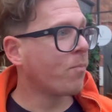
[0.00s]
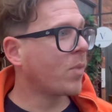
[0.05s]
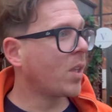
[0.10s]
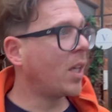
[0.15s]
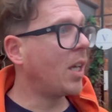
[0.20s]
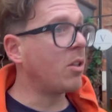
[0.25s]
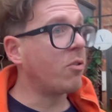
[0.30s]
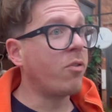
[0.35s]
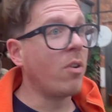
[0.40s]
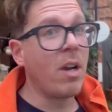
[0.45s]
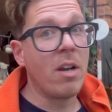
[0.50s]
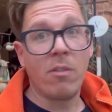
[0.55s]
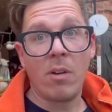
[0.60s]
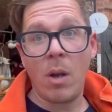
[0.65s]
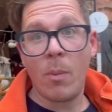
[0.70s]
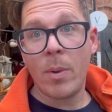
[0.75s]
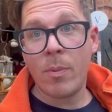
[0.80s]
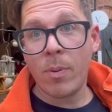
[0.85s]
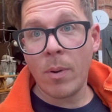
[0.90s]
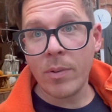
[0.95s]
It's very rare.
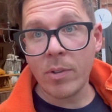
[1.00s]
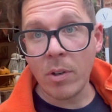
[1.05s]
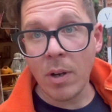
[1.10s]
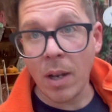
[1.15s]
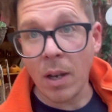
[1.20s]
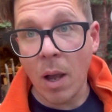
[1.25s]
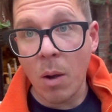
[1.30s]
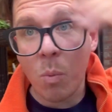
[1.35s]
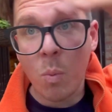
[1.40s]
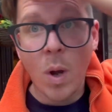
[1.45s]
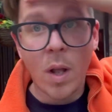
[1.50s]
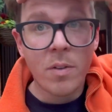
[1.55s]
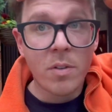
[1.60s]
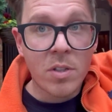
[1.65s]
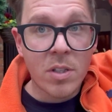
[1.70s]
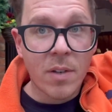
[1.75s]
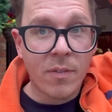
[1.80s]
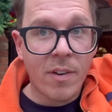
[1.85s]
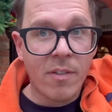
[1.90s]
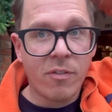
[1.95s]
We probably do that like
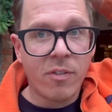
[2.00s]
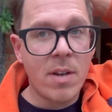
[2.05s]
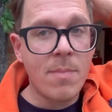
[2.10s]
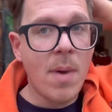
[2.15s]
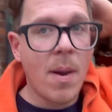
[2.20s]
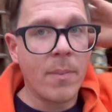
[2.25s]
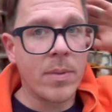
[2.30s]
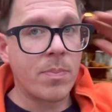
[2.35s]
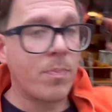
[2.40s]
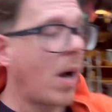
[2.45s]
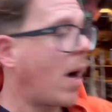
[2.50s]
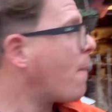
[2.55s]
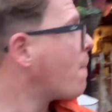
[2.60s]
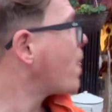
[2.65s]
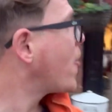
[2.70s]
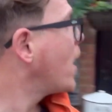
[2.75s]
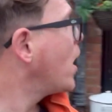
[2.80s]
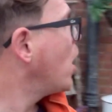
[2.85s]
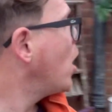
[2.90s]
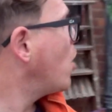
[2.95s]
once every 3 months, but
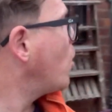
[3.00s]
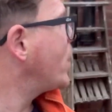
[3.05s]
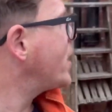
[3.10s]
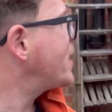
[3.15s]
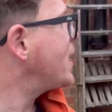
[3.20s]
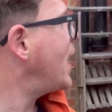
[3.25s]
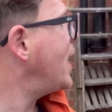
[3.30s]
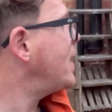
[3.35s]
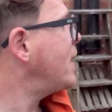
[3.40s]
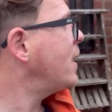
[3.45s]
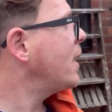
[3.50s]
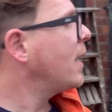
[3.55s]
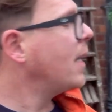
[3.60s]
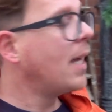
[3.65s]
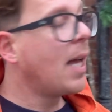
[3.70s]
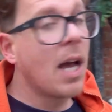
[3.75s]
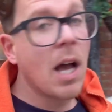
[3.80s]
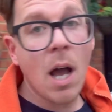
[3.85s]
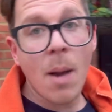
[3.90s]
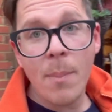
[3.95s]
we did.
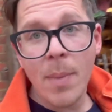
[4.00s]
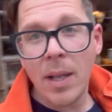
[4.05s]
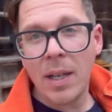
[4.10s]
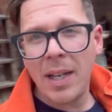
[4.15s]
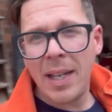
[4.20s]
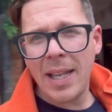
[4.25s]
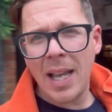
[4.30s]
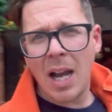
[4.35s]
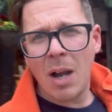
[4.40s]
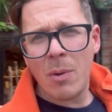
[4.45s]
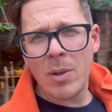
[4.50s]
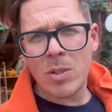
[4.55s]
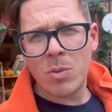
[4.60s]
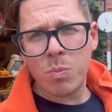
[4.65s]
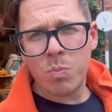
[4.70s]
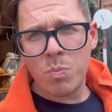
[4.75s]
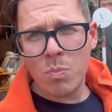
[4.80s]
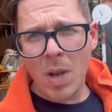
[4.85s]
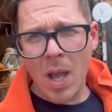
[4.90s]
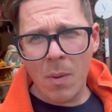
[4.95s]
Leo is
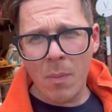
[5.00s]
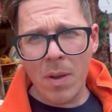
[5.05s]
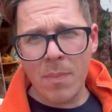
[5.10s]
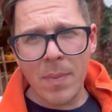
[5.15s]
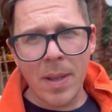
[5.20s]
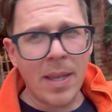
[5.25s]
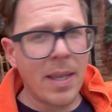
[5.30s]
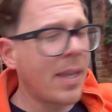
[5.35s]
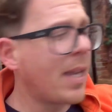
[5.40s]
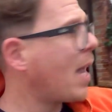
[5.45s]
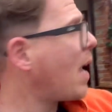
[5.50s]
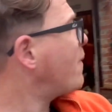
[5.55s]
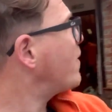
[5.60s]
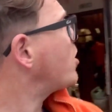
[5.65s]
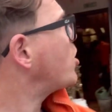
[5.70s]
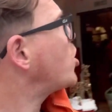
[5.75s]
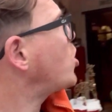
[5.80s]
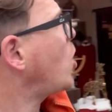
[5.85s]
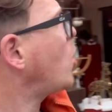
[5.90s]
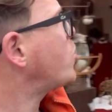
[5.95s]
now with me. Kev
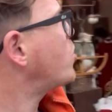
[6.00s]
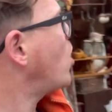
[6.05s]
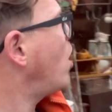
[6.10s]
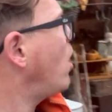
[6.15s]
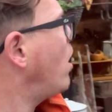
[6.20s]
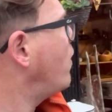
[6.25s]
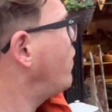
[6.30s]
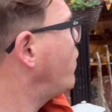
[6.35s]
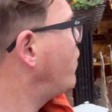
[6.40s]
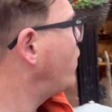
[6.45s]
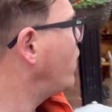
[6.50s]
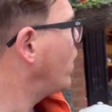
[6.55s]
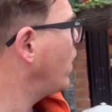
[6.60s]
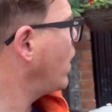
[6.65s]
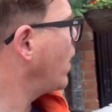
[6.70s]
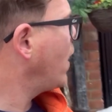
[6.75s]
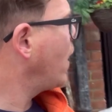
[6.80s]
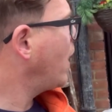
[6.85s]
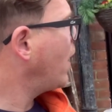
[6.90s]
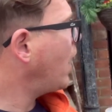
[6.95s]
has shot off,
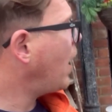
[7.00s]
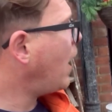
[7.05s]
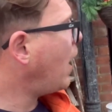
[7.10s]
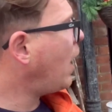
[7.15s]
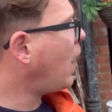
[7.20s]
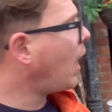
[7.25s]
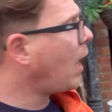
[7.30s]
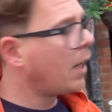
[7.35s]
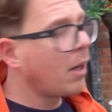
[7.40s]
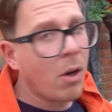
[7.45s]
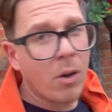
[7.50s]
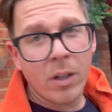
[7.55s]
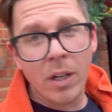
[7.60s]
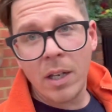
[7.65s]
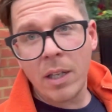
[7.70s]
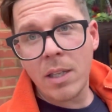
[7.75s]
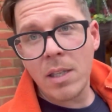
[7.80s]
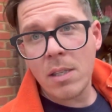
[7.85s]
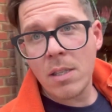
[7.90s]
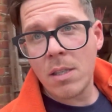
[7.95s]
and I'm
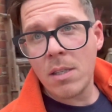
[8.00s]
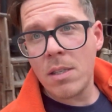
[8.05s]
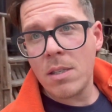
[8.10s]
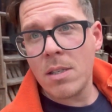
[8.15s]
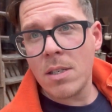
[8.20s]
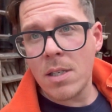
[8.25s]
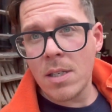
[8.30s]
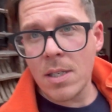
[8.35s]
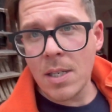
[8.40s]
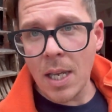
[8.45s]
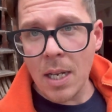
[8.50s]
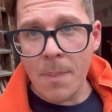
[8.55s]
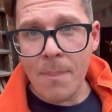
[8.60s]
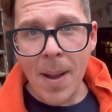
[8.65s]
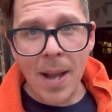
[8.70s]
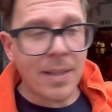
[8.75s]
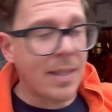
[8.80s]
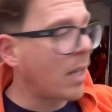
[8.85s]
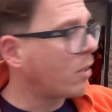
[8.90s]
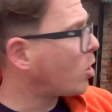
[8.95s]
going to get the
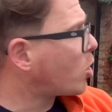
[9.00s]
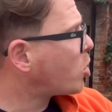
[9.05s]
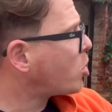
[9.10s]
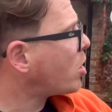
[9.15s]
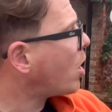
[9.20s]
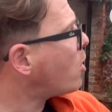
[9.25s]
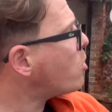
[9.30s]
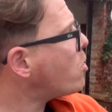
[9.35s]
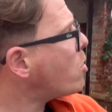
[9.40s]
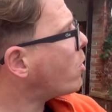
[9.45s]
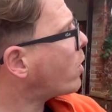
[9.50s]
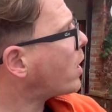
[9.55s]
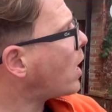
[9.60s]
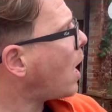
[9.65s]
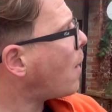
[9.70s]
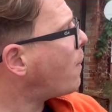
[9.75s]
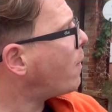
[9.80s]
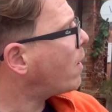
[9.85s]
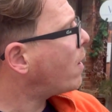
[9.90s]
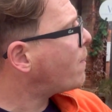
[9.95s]
back down to show you a
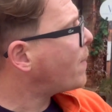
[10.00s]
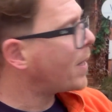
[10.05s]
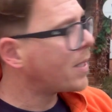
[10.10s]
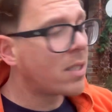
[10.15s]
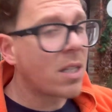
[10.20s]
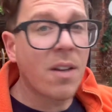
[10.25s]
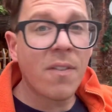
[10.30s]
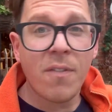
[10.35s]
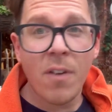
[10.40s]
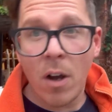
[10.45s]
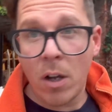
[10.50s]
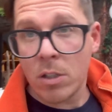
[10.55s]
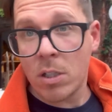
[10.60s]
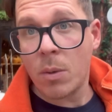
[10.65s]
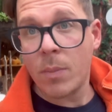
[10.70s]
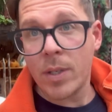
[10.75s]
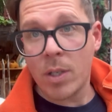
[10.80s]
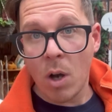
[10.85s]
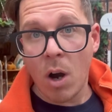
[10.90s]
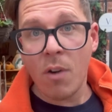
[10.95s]
couple of bits of the furniture that
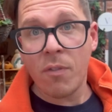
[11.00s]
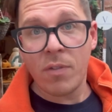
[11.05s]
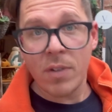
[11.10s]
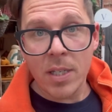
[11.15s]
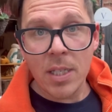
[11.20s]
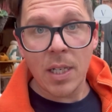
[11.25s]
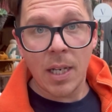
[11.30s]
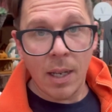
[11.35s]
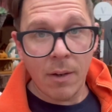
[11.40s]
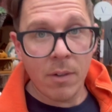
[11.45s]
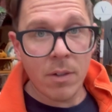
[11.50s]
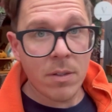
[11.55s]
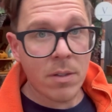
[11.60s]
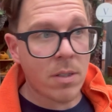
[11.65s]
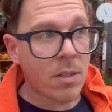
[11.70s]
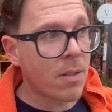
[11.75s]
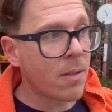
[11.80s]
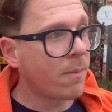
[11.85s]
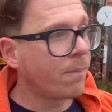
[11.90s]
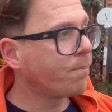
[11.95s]
we got from this clearance.